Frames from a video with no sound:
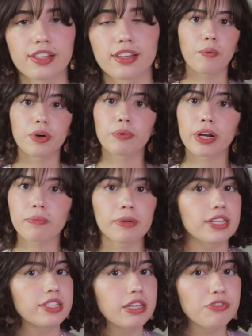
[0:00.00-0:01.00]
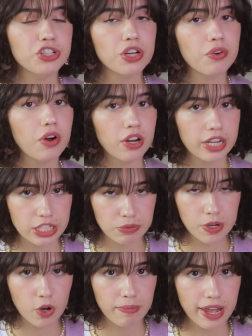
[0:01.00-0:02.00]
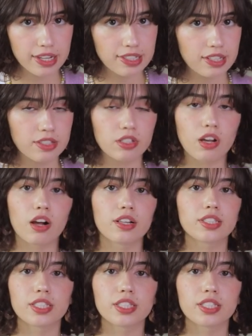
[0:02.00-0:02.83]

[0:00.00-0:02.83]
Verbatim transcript: I want to recommend a T V show on H B O Max, and it's called